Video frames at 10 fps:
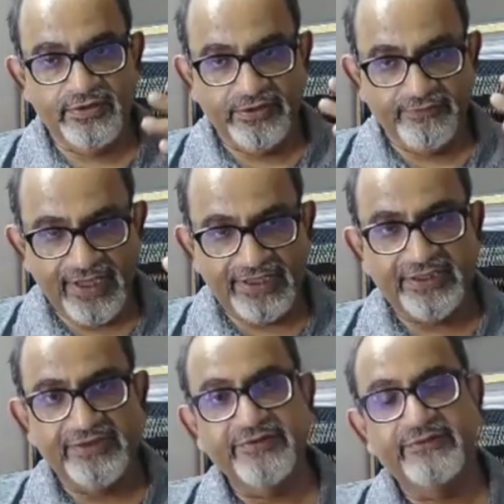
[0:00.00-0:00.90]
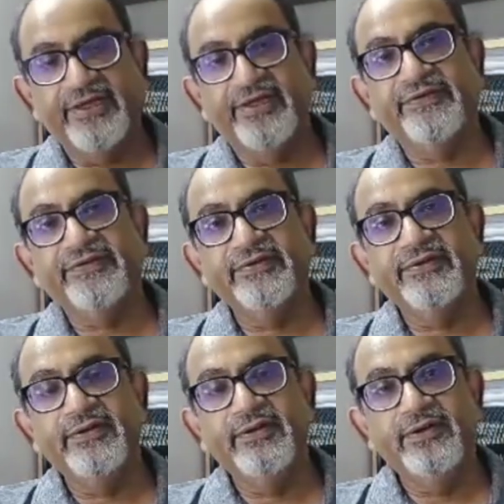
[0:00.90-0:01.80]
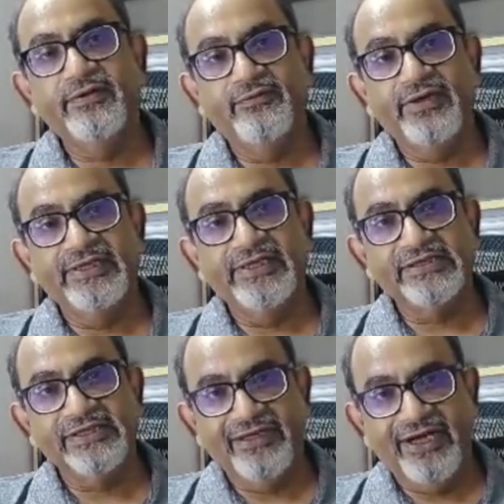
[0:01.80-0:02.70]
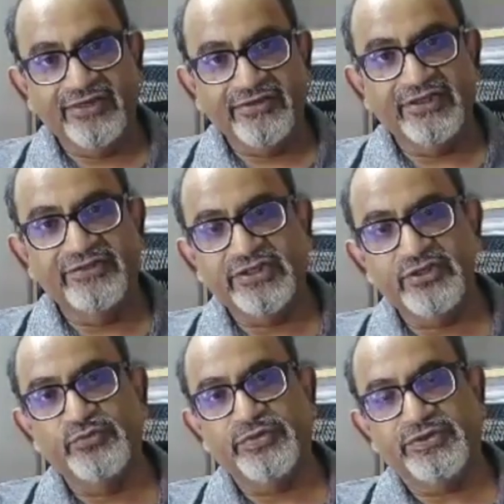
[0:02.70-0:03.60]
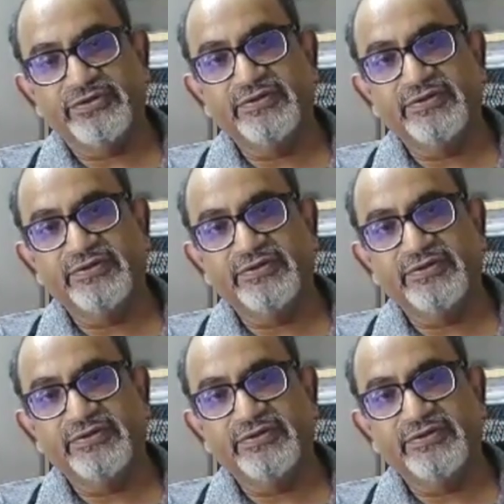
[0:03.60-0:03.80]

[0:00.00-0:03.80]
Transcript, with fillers: The mechanism is when there is a lateral tumor,